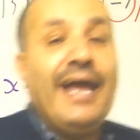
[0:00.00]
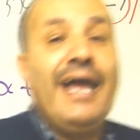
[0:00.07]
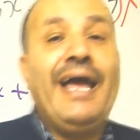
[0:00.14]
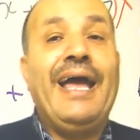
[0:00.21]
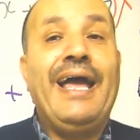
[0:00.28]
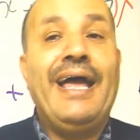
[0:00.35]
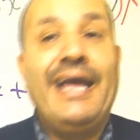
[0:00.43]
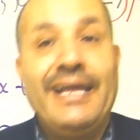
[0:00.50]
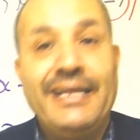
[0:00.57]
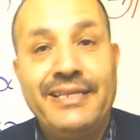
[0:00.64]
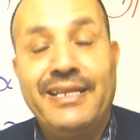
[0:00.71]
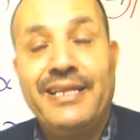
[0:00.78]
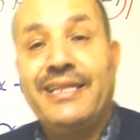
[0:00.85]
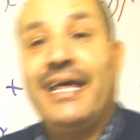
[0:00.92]

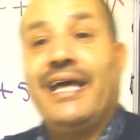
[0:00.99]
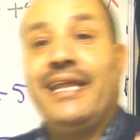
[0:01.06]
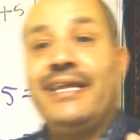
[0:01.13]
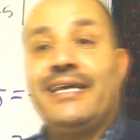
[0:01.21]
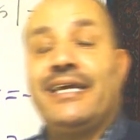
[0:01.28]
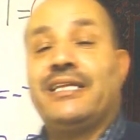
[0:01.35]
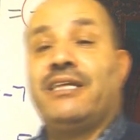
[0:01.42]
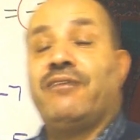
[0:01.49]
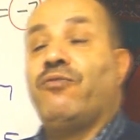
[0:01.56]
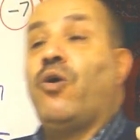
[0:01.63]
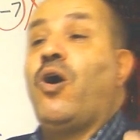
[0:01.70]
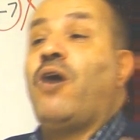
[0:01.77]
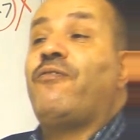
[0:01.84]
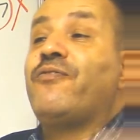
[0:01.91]
and the negative
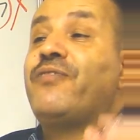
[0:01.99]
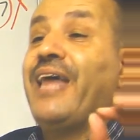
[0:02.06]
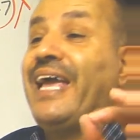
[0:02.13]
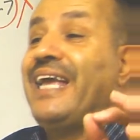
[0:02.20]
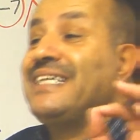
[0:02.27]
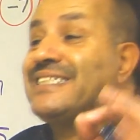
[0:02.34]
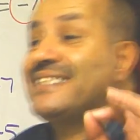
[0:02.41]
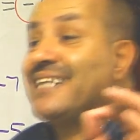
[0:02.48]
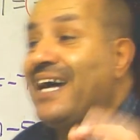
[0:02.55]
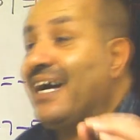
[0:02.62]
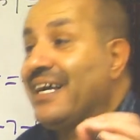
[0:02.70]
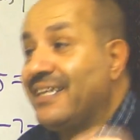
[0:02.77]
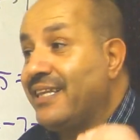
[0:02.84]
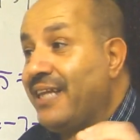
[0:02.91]
of the
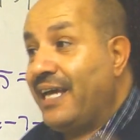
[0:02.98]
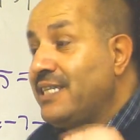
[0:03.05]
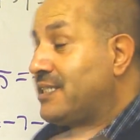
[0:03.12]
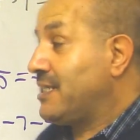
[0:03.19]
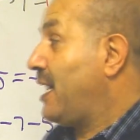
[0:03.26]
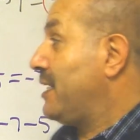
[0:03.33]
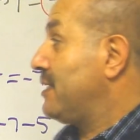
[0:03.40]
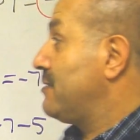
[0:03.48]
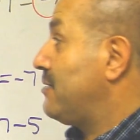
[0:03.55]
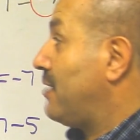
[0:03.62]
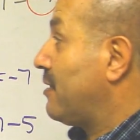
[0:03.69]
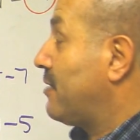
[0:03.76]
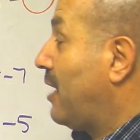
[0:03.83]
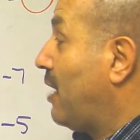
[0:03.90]
inside. The inside,
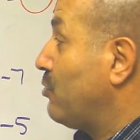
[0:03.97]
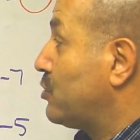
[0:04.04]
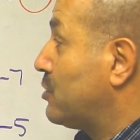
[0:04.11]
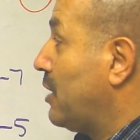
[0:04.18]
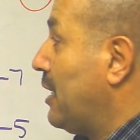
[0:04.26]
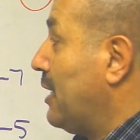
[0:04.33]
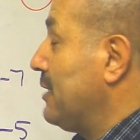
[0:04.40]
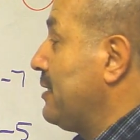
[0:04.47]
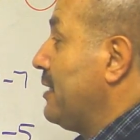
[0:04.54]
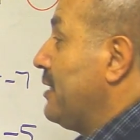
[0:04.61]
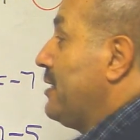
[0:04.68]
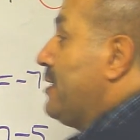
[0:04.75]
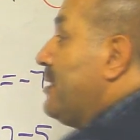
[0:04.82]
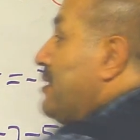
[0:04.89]
not the outside.
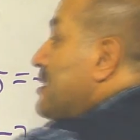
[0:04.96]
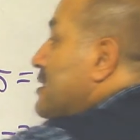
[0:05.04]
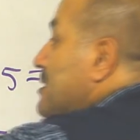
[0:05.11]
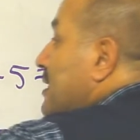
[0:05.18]
This is